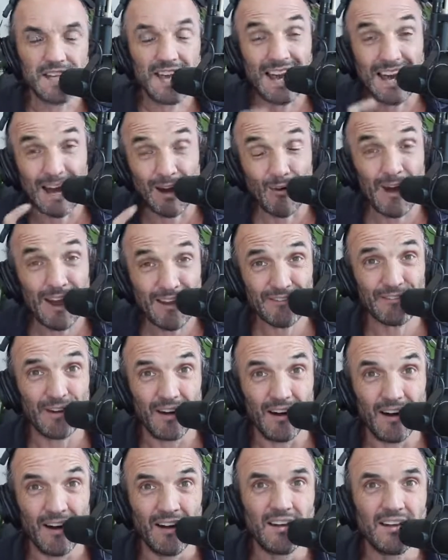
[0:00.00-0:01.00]

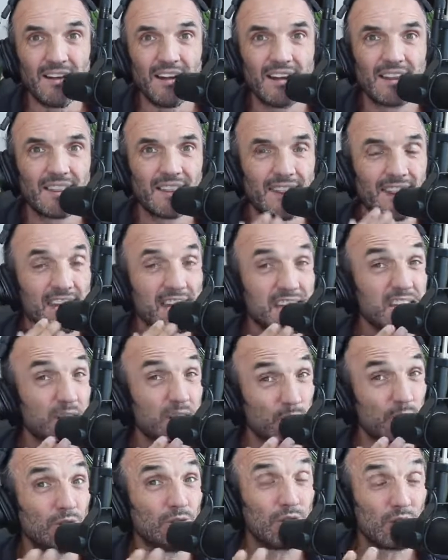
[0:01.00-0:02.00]
However, this
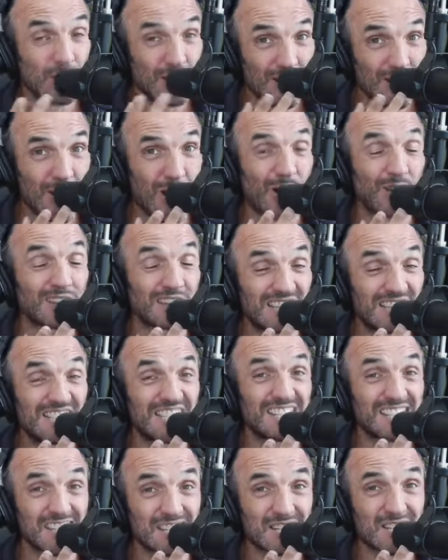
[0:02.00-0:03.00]
will not
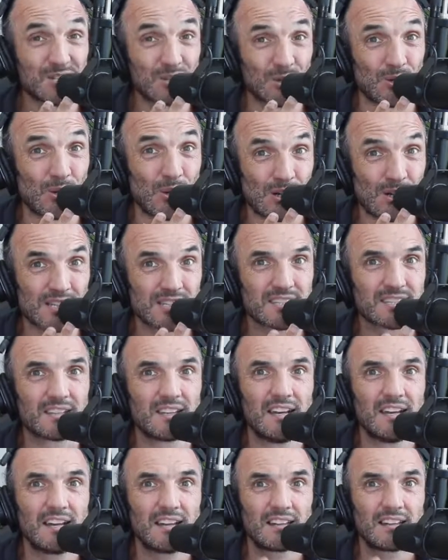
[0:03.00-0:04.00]
distort.
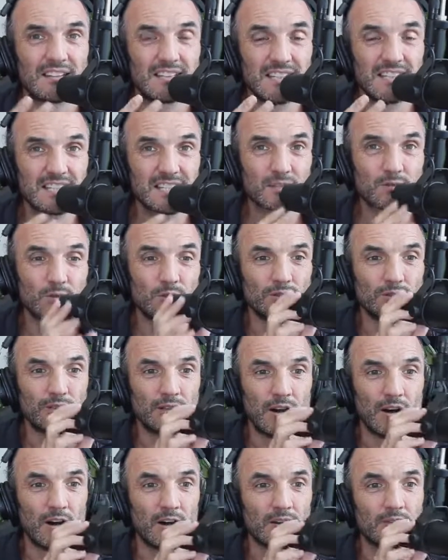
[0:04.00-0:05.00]
This will
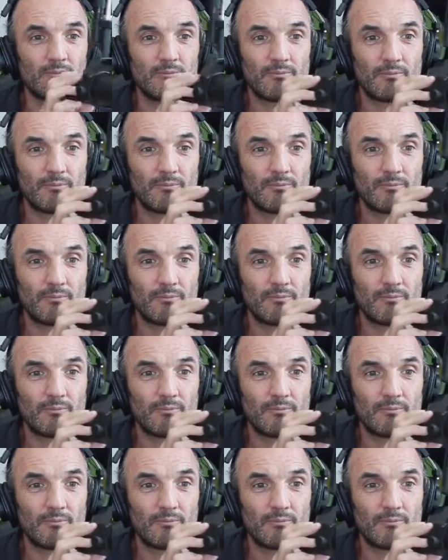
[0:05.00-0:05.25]
not